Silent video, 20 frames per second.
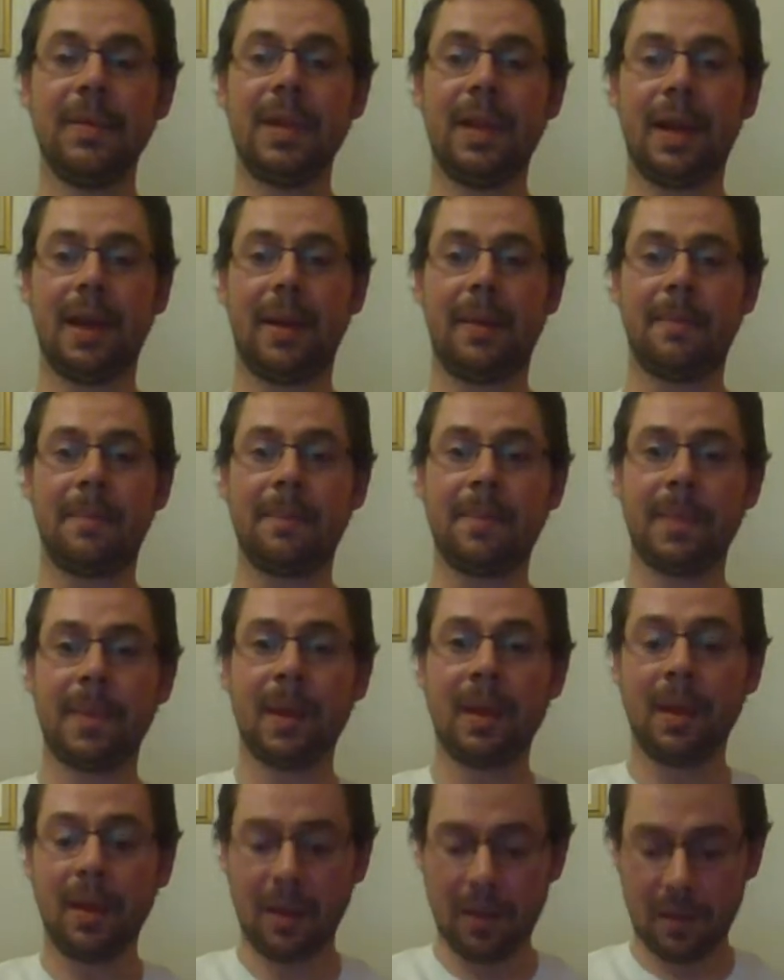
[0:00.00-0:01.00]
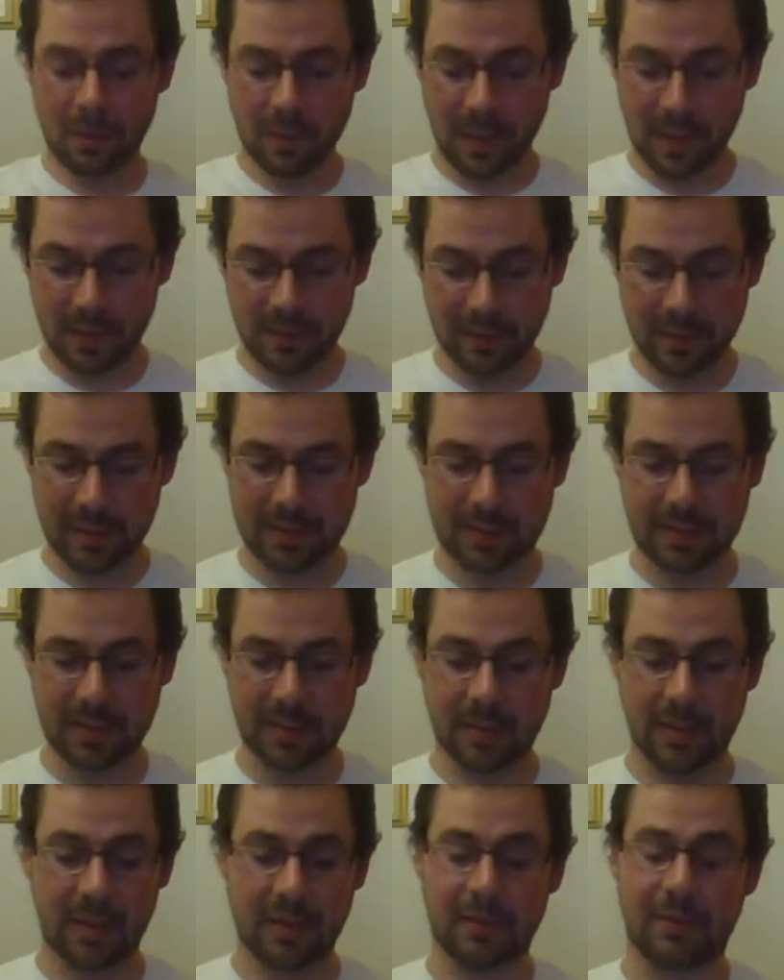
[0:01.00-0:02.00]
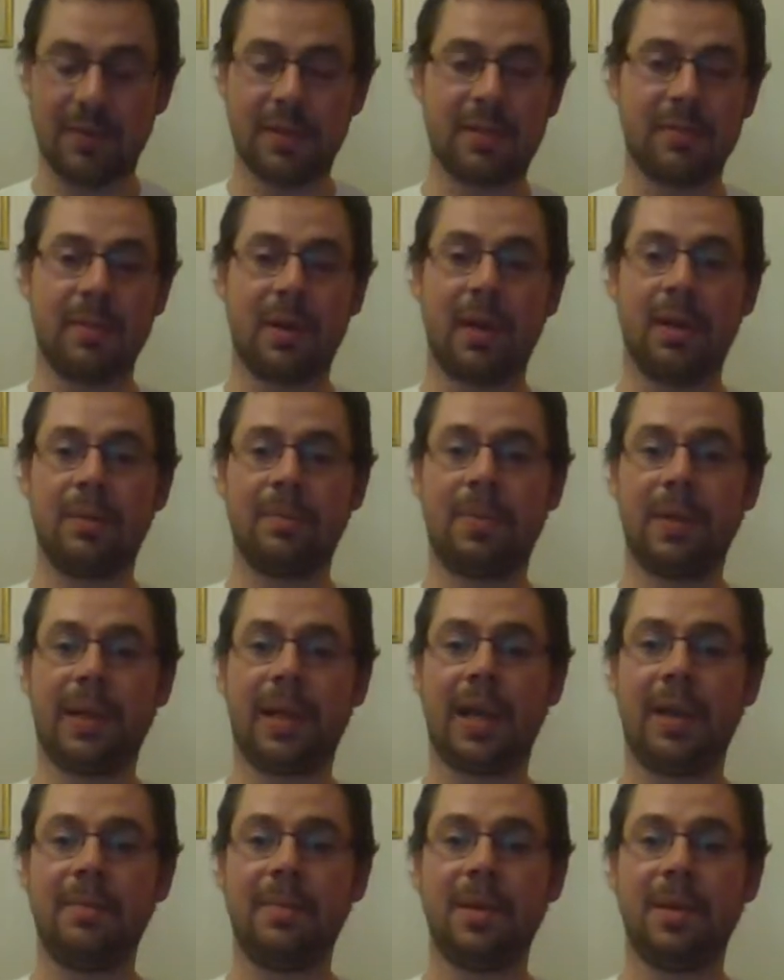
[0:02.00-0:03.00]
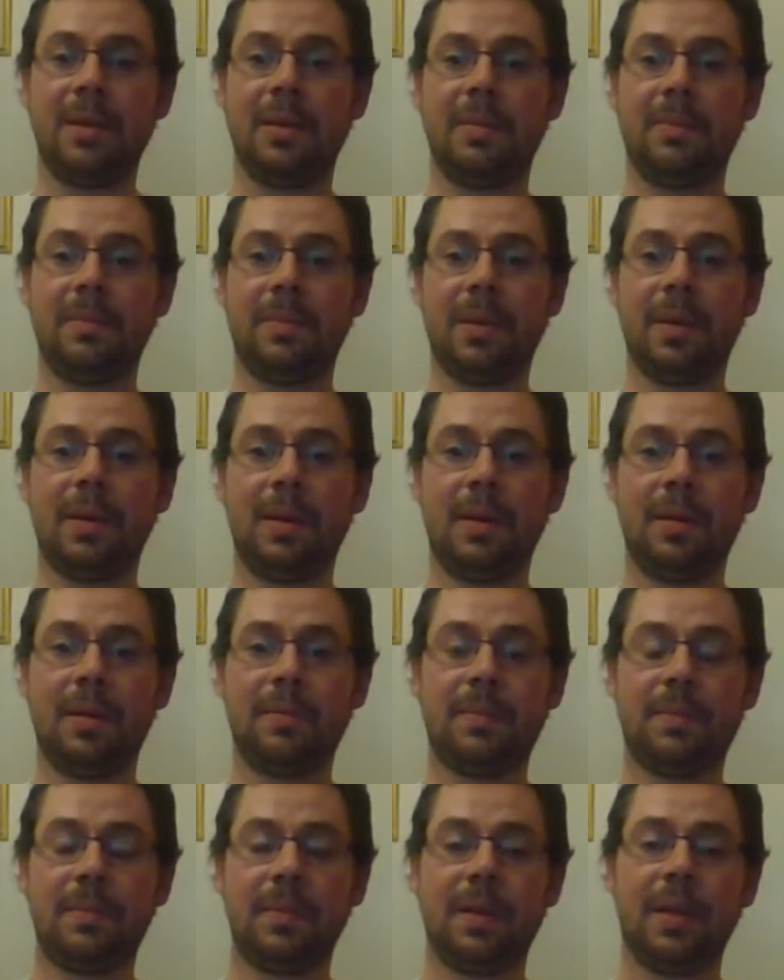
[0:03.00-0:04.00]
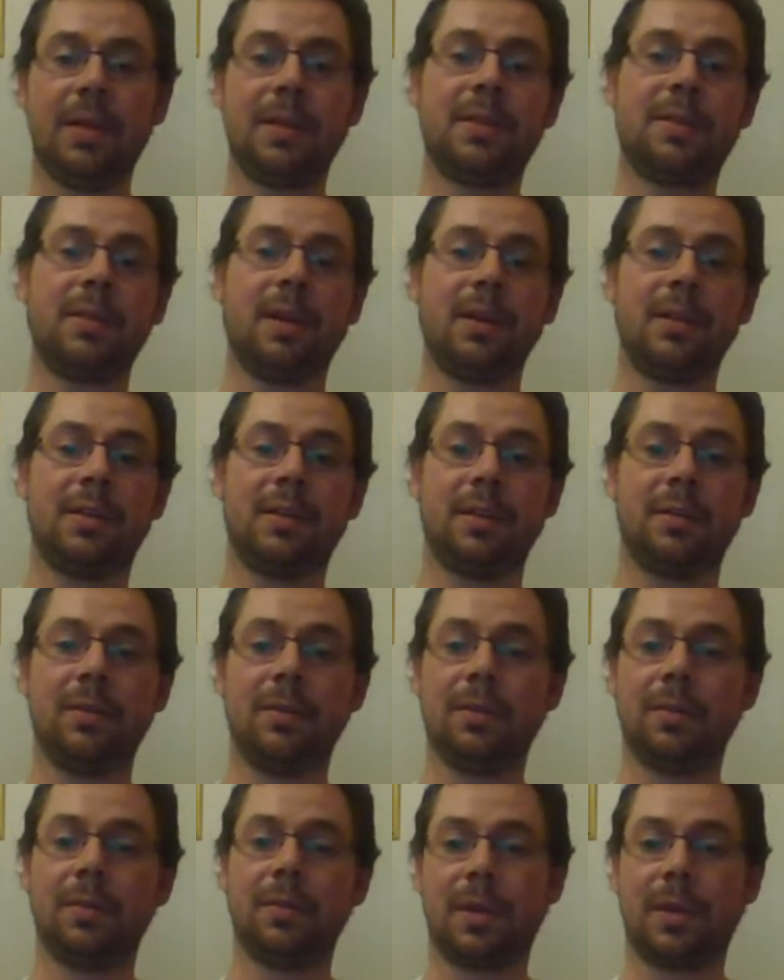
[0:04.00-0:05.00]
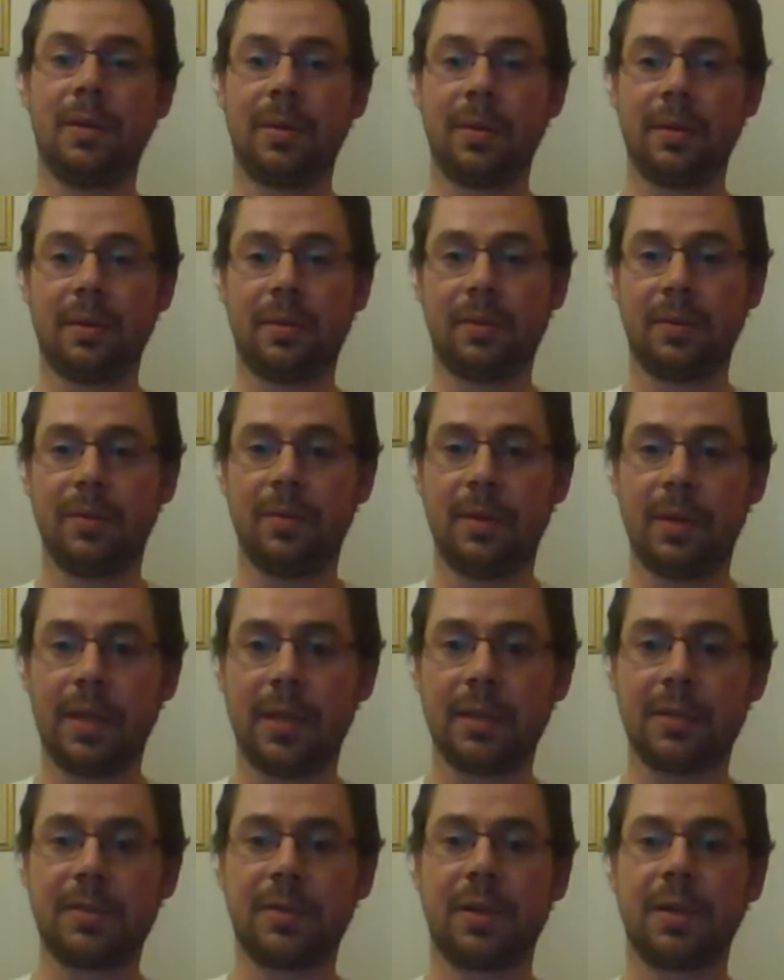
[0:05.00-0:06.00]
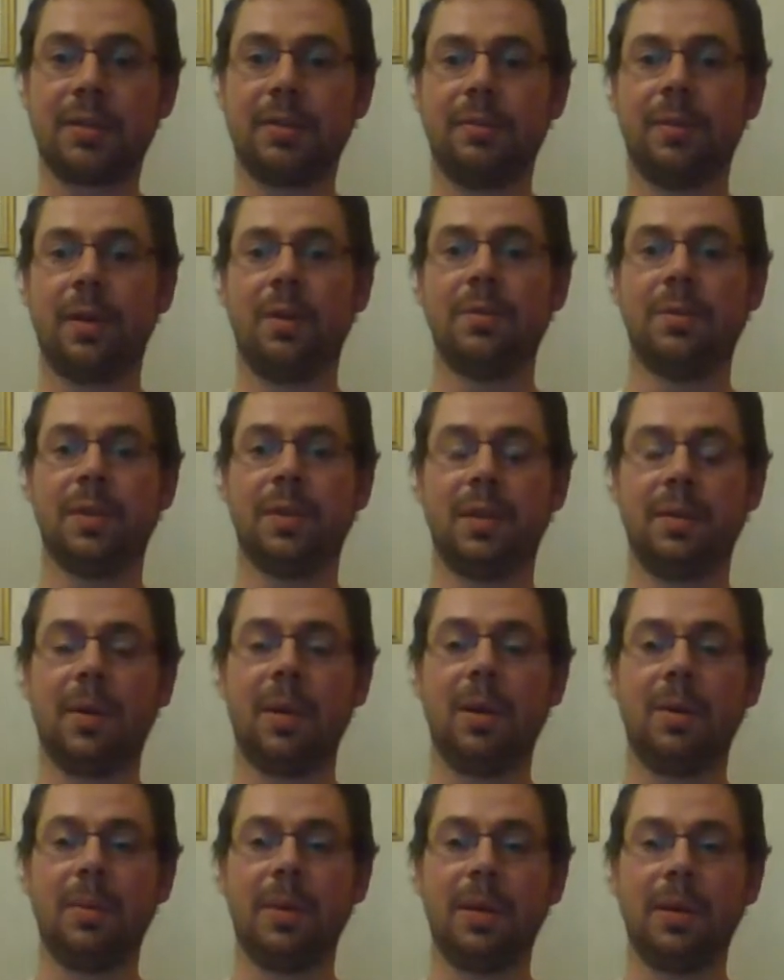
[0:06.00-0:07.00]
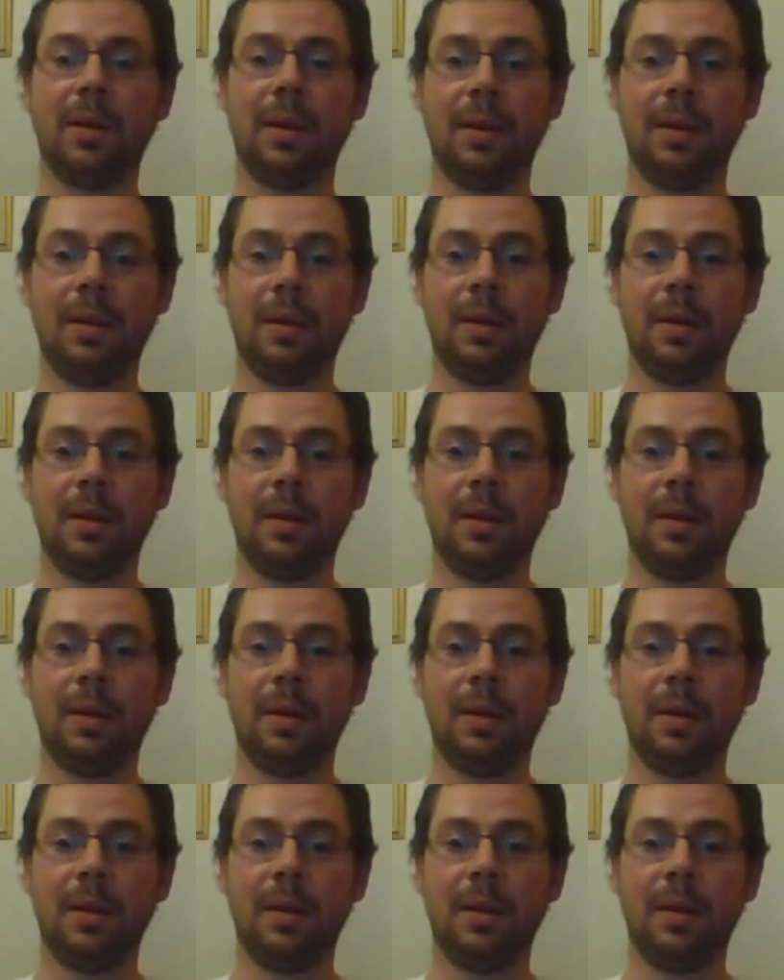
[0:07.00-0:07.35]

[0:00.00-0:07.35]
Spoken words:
Yeah, well, that's another reason why I became an instructor, or going through the instructor roles at the moment.